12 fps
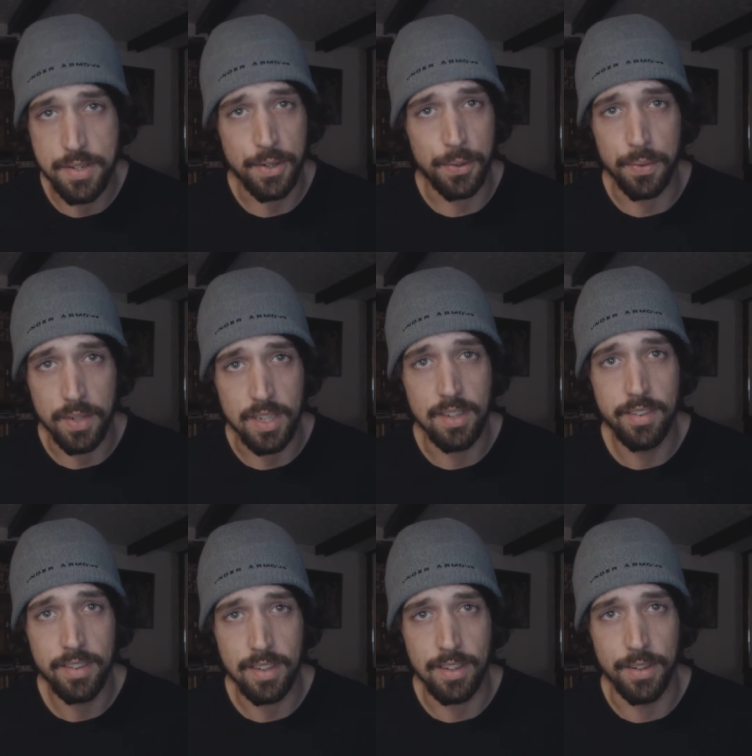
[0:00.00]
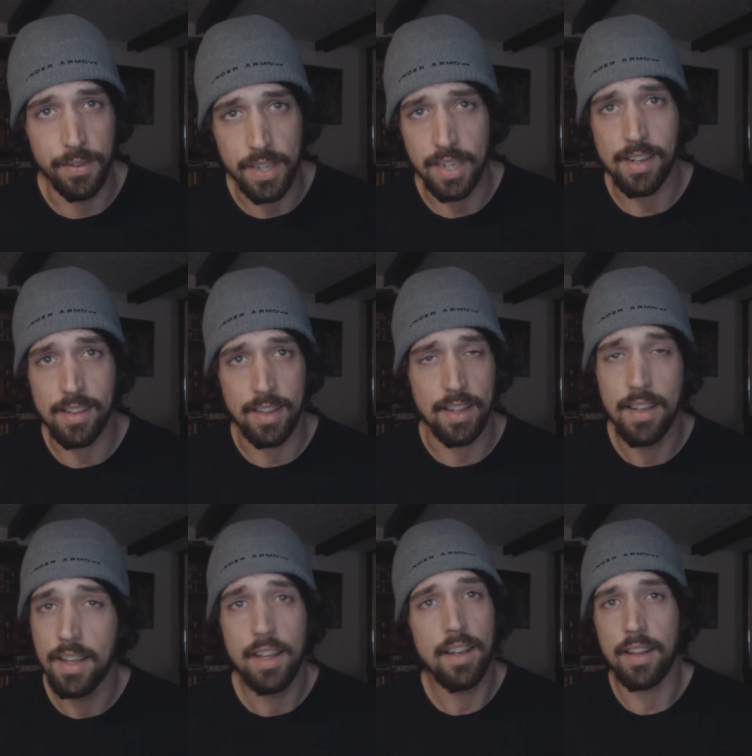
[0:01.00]
disagree, you know, they, they,
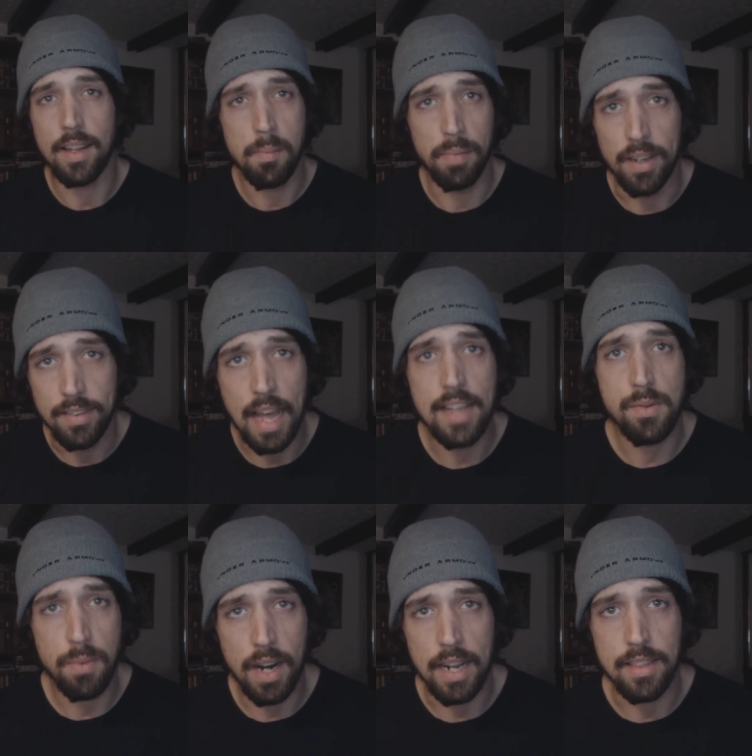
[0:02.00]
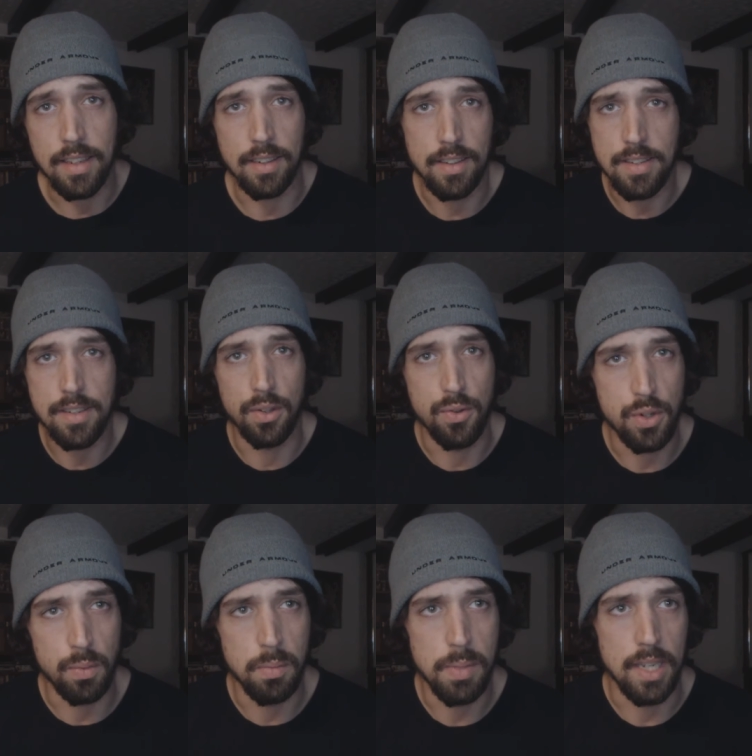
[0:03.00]
but that's what I think the
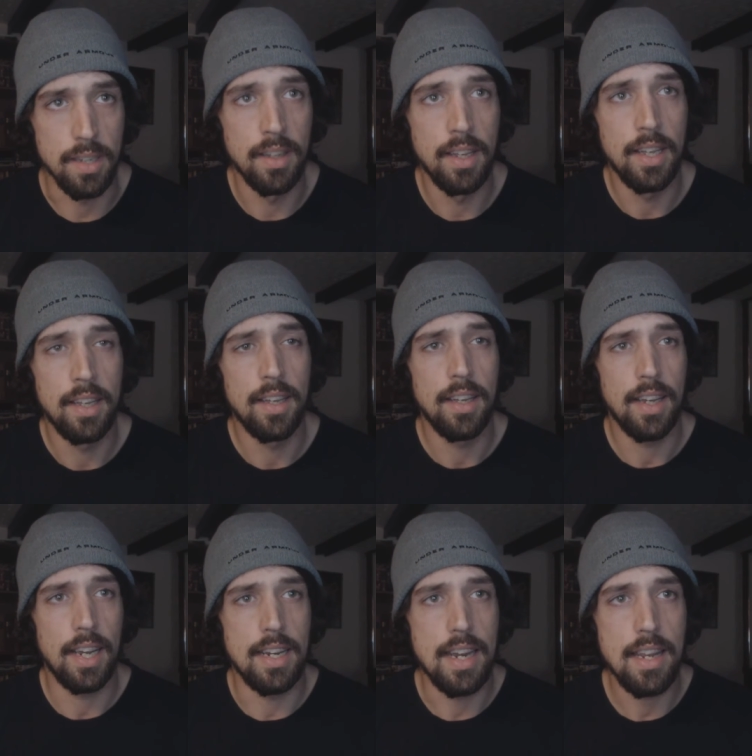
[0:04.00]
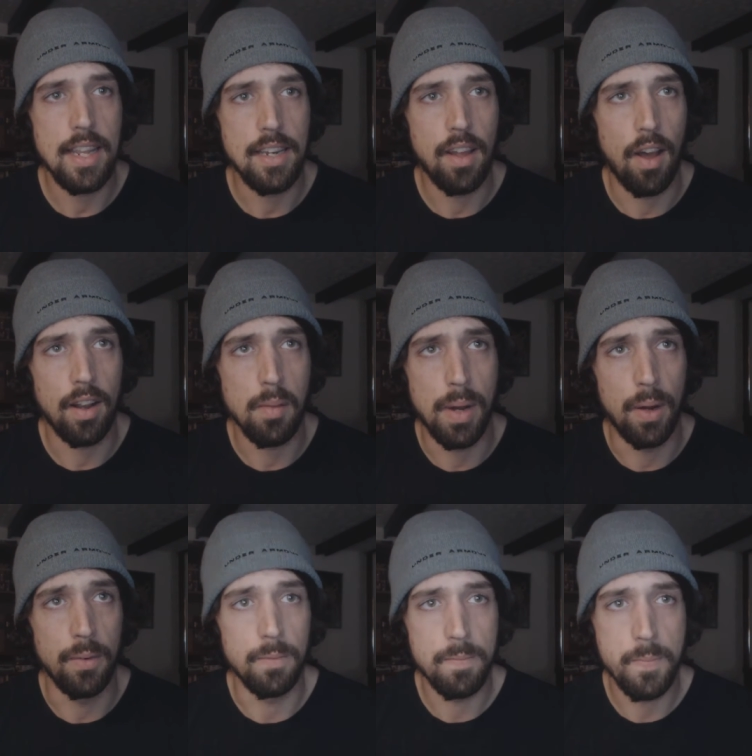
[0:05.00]
solution would be. And then they talk
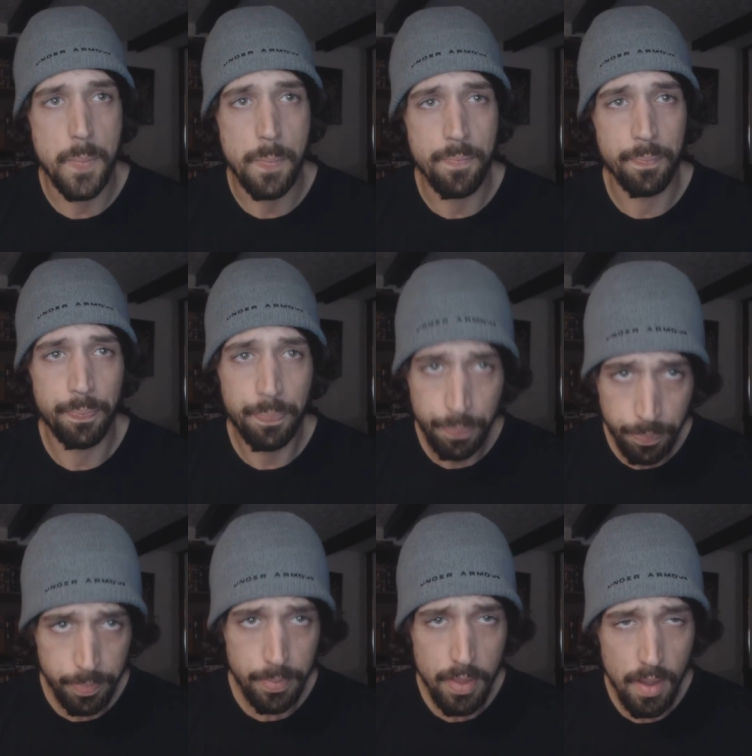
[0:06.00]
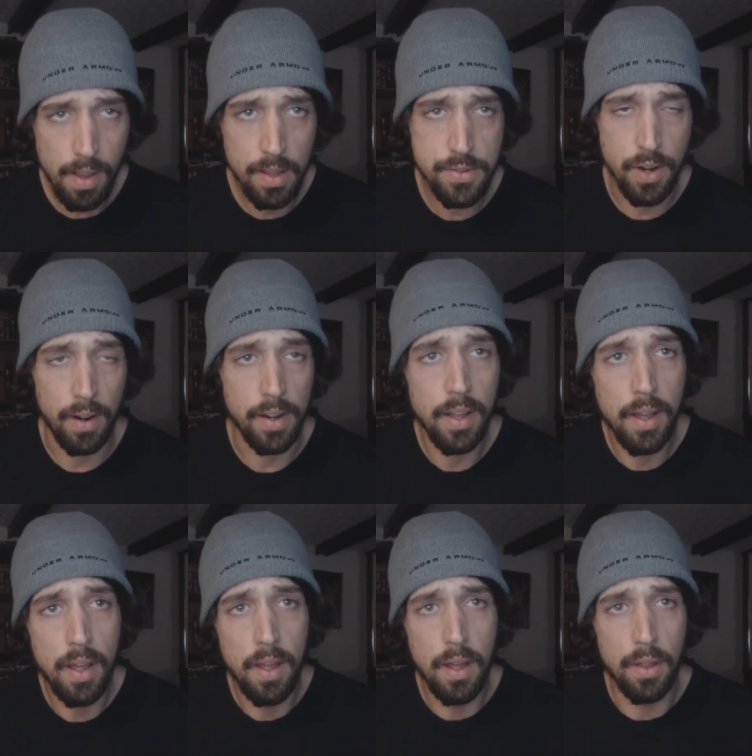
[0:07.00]
about, sorry,
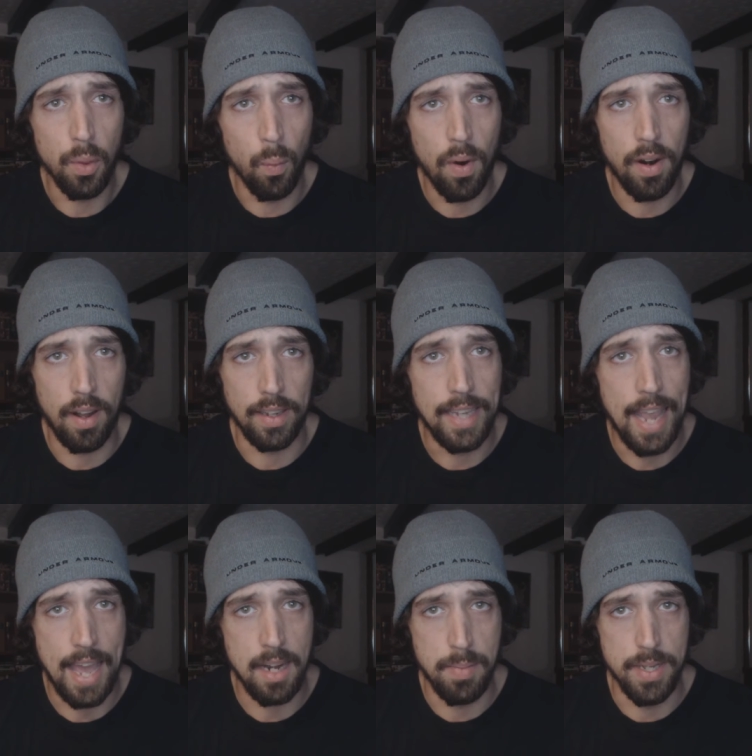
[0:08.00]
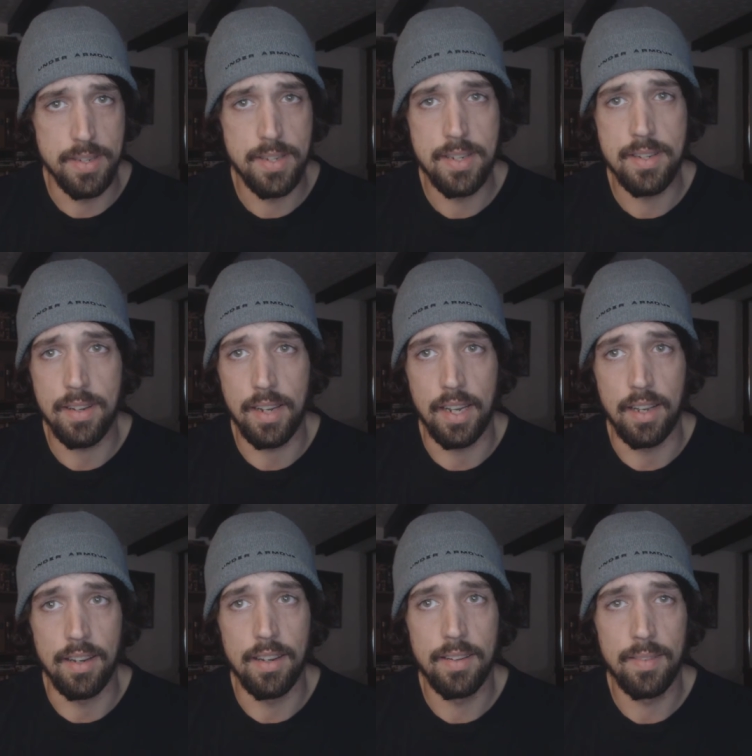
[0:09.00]
the war on cannabis.
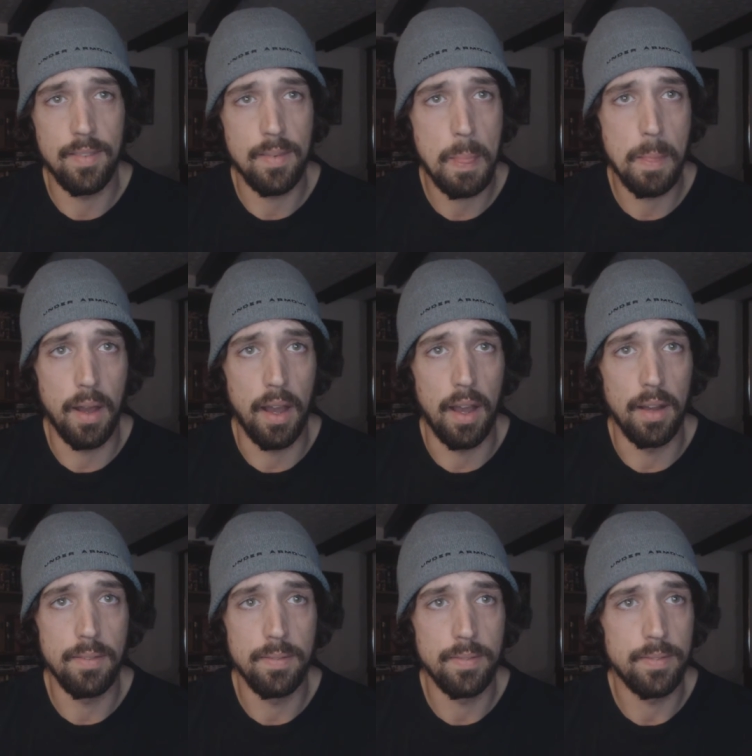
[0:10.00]
And uh,